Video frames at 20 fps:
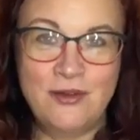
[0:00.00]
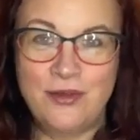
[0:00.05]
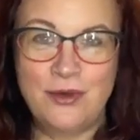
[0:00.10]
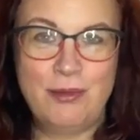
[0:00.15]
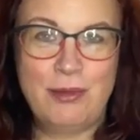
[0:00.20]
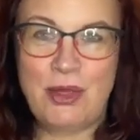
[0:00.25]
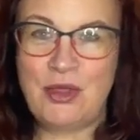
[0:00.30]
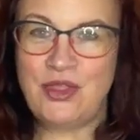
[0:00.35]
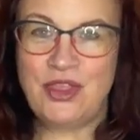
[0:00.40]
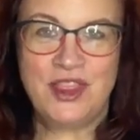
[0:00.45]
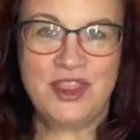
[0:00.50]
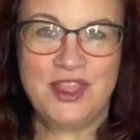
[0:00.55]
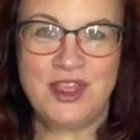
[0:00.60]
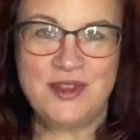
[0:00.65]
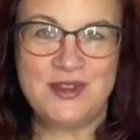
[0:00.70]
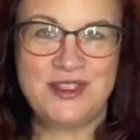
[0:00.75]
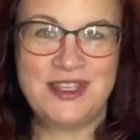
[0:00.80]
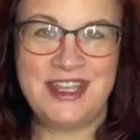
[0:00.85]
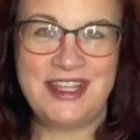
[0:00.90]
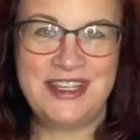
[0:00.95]
both of
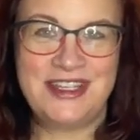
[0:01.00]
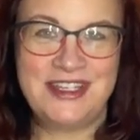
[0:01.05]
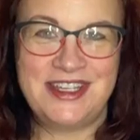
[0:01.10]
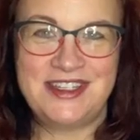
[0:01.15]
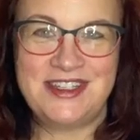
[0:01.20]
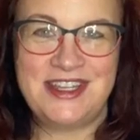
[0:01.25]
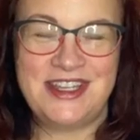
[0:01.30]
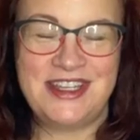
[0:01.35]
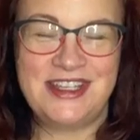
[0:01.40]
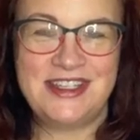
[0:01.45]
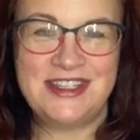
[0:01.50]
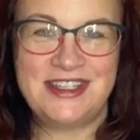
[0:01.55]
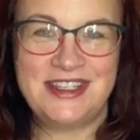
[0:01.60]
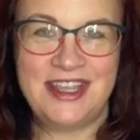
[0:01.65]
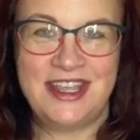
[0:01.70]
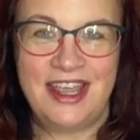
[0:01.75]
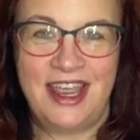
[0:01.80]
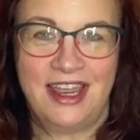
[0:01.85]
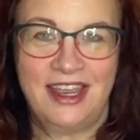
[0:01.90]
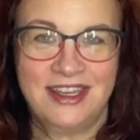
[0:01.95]
those entities,
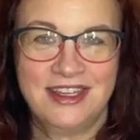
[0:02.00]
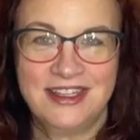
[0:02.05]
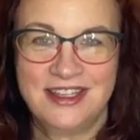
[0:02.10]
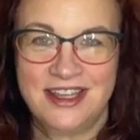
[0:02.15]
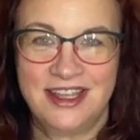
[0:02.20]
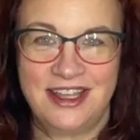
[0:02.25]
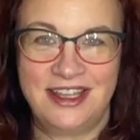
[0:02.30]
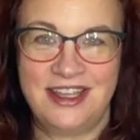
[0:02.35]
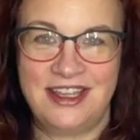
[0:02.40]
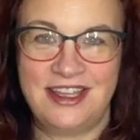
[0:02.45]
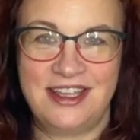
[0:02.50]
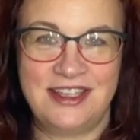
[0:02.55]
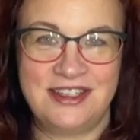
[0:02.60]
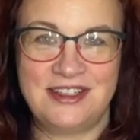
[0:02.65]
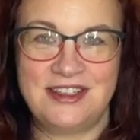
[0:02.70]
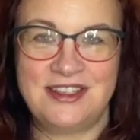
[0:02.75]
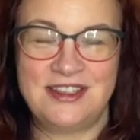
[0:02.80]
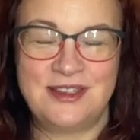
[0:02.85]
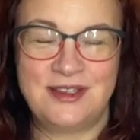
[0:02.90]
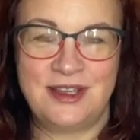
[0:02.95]
and
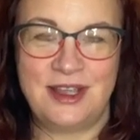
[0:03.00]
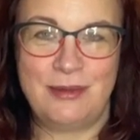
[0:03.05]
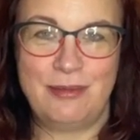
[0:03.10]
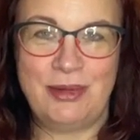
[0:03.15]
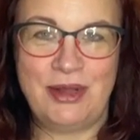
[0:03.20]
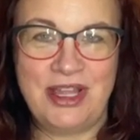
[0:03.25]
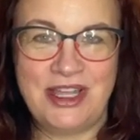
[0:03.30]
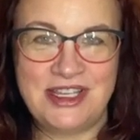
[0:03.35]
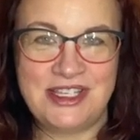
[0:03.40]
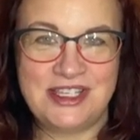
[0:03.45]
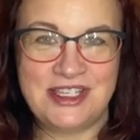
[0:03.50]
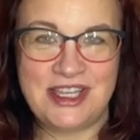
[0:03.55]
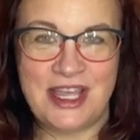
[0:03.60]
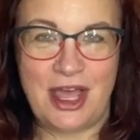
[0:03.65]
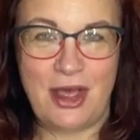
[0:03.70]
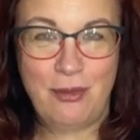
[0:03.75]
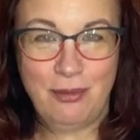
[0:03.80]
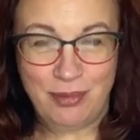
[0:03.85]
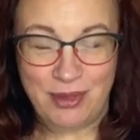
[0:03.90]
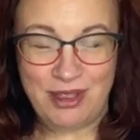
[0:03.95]
it's a place to
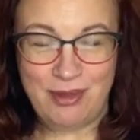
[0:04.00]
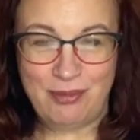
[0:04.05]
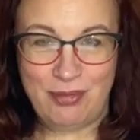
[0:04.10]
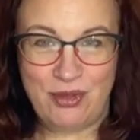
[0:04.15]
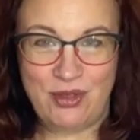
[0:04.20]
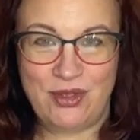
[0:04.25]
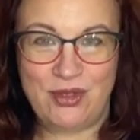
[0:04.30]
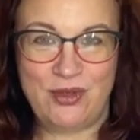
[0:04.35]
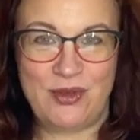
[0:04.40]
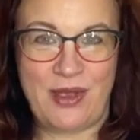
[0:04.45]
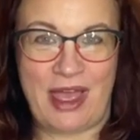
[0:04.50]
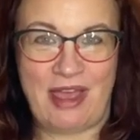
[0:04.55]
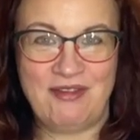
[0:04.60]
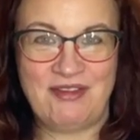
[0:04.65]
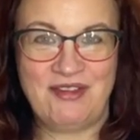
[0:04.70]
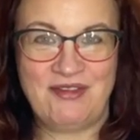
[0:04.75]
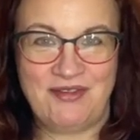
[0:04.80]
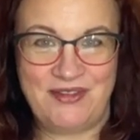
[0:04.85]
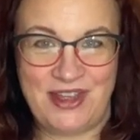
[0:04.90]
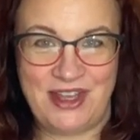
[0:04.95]
help people who
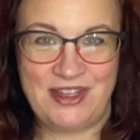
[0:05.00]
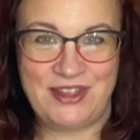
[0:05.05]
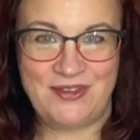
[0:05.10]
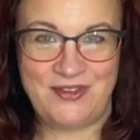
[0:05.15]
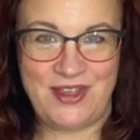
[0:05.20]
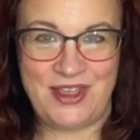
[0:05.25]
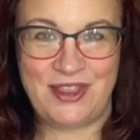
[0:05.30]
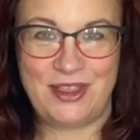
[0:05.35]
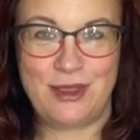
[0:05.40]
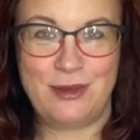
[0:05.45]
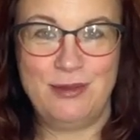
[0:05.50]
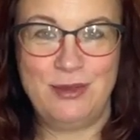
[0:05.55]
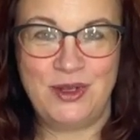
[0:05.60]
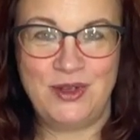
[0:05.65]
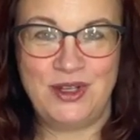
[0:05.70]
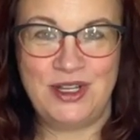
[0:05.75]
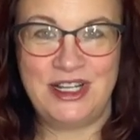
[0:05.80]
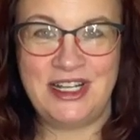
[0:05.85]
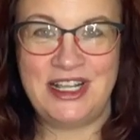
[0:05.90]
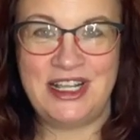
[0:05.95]
haven't found a faith
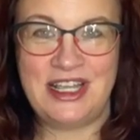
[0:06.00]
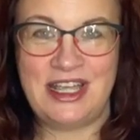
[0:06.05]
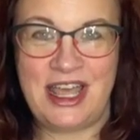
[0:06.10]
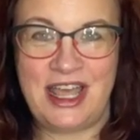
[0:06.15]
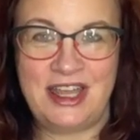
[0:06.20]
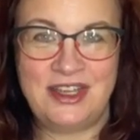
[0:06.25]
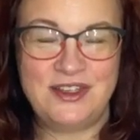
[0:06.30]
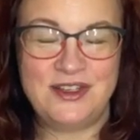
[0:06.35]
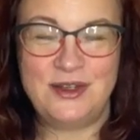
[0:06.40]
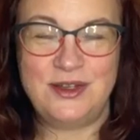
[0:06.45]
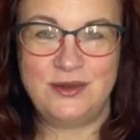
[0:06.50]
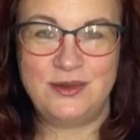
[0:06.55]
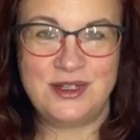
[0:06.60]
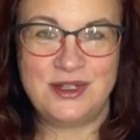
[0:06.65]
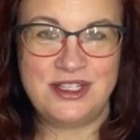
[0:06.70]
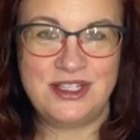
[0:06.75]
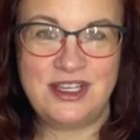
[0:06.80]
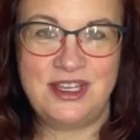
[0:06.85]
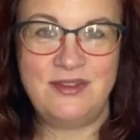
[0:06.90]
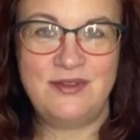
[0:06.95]
community yet to
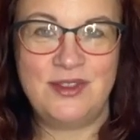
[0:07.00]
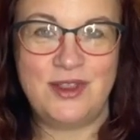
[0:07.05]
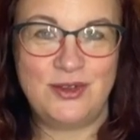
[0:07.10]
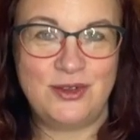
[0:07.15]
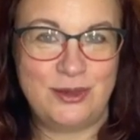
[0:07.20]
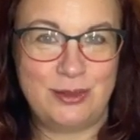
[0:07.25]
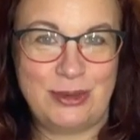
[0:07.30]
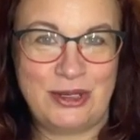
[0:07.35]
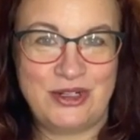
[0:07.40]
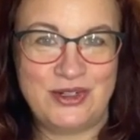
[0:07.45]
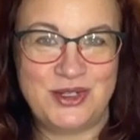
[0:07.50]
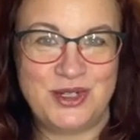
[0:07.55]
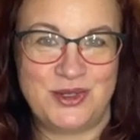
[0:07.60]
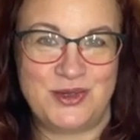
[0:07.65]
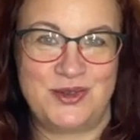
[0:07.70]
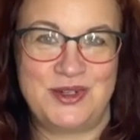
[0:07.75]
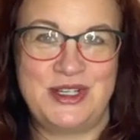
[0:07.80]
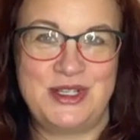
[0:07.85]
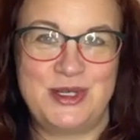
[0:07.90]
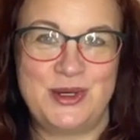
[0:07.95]
receive those spiritual
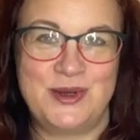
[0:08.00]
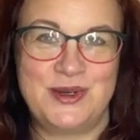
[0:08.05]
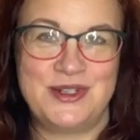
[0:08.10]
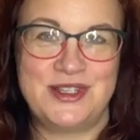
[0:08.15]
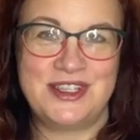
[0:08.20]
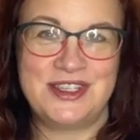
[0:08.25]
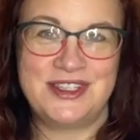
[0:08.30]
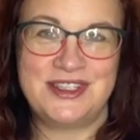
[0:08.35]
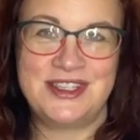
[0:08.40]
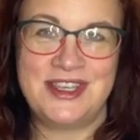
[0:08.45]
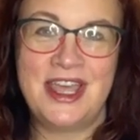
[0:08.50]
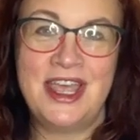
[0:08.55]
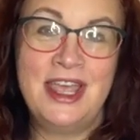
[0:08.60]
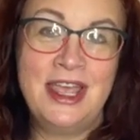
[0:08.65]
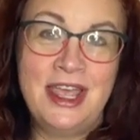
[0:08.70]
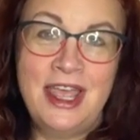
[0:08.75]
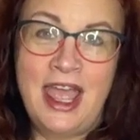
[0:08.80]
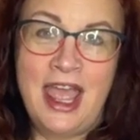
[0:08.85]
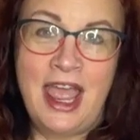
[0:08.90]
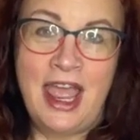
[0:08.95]
resources,
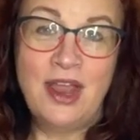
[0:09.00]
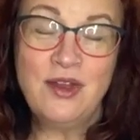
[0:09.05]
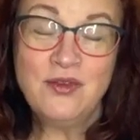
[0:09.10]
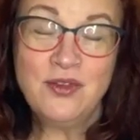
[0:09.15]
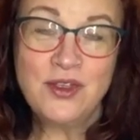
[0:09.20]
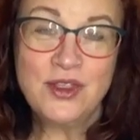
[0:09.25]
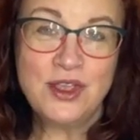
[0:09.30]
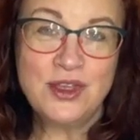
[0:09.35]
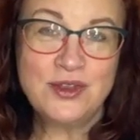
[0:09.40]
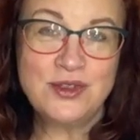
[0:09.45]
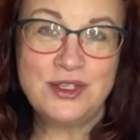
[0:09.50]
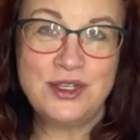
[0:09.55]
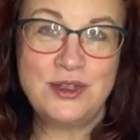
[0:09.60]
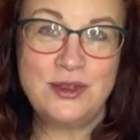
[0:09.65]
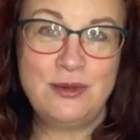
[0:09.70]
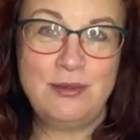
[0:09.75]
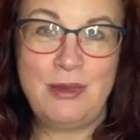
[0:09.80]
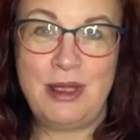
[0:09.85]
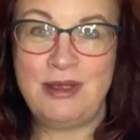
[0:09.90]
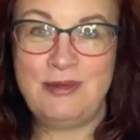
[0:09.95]
and for those
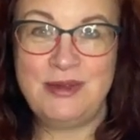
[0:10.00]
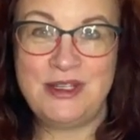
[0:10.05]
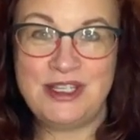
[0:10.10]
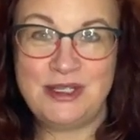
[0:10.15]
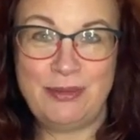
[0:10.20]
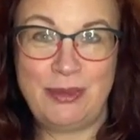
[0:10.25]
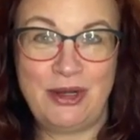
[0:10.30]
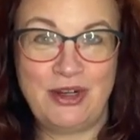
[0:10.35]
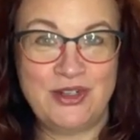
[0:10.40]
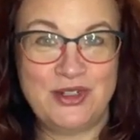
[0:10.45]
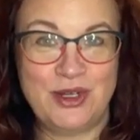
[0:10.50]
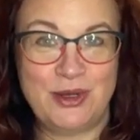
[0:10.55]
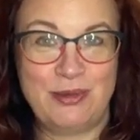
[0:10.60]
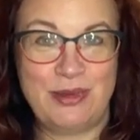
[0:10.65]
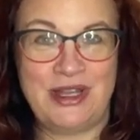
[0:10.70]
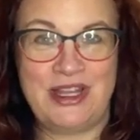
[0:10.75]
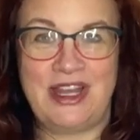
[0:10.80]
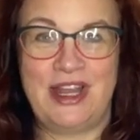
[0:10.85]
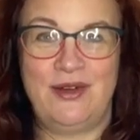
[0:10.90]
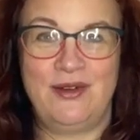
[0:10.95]
who may be spiritual
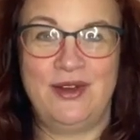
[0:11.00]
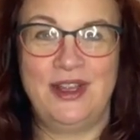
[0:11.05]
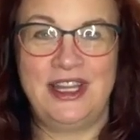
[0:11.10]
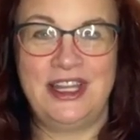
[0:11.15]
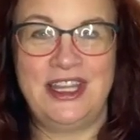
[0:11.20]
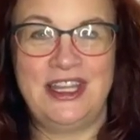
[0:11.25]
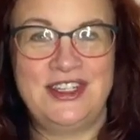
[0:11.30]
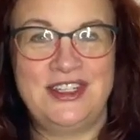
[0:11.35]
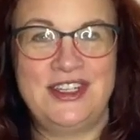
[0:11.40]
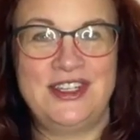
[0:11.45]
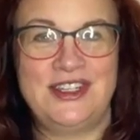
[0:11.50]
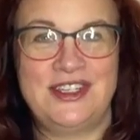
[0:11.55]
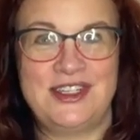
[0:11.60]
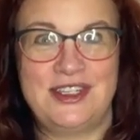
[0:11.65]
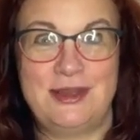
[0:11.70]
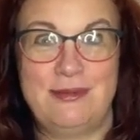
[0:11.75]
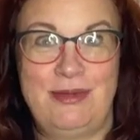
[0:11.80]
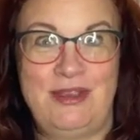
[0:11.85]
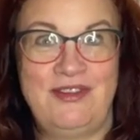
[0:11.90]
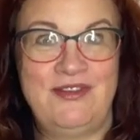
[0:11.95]
but not religious
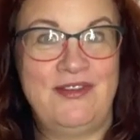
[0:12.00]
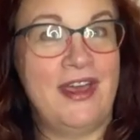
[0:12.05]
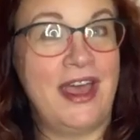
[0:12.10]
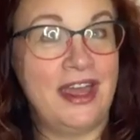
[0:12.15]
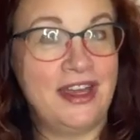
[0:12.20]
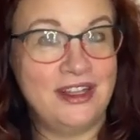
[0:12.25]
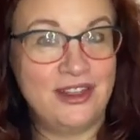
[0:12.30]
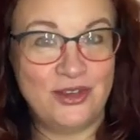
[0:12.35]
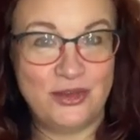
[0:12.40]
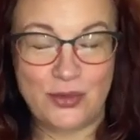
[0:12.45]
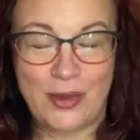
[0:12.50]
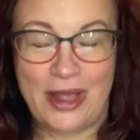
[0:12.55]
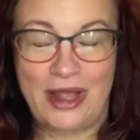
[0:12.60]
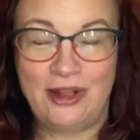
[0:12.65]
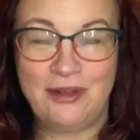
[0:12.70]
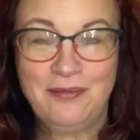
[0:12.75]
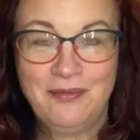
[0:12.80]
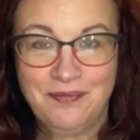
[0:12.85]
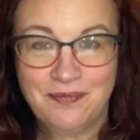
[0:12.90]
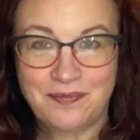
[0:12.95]
to be fed as
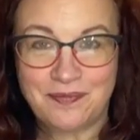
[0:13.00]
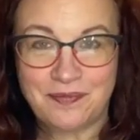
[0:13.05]
well.